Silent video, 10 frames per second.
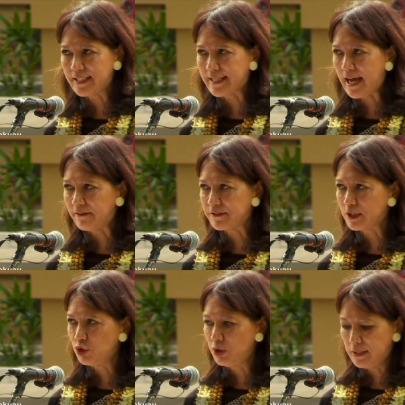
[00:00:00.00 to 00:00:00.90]
staff,
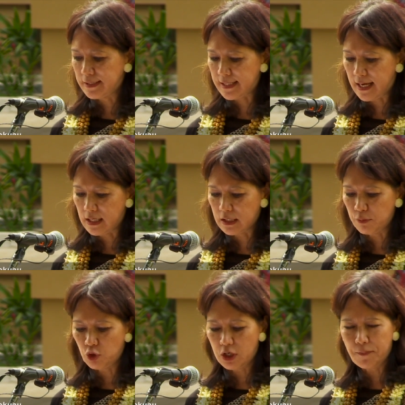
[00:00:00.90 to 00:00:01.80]
students, and
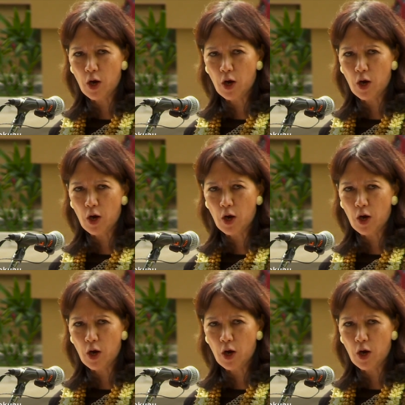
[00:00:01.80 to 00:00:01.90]
community